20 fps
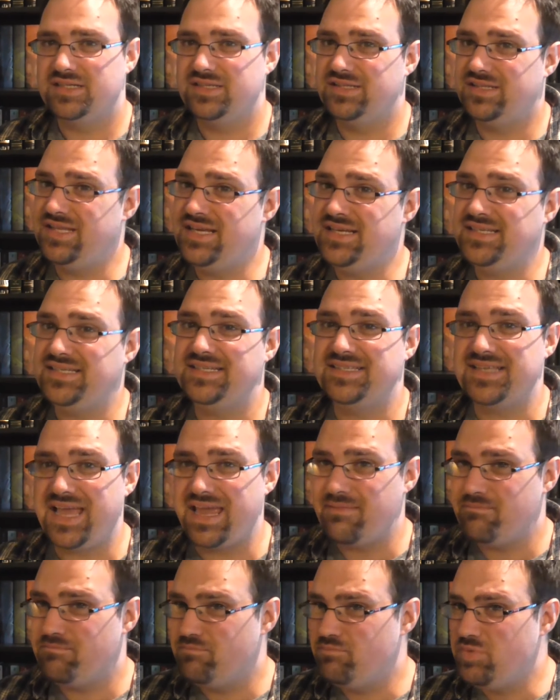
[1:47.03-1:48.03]
this is
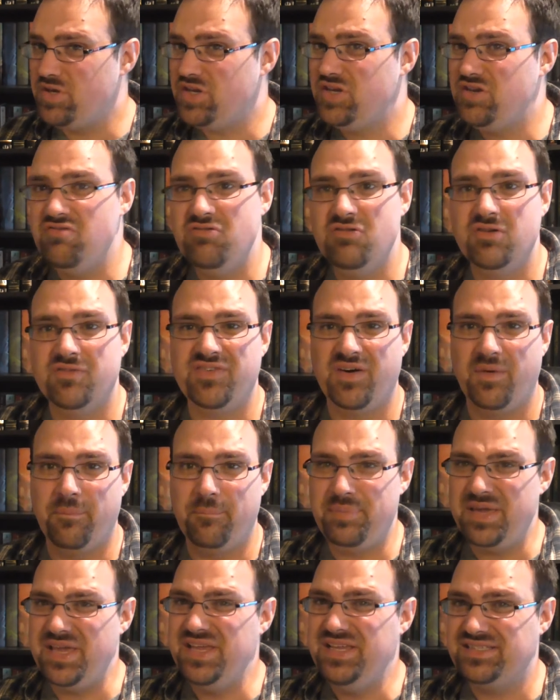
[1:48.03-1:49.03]
a beautiful
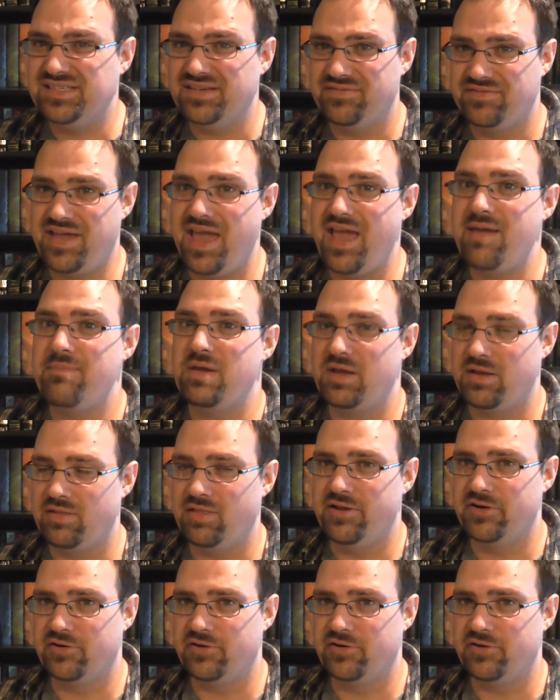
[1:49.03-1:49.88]
piece of gaming